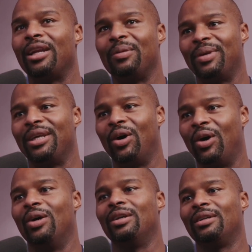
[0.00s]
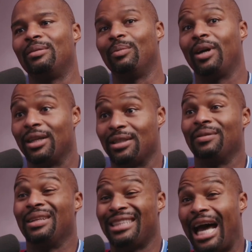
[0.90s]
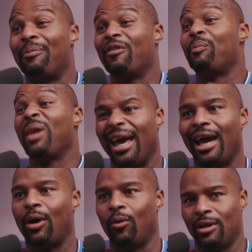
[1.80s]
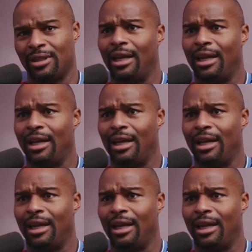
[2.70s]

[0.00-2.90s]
to be on because of the type of play I was.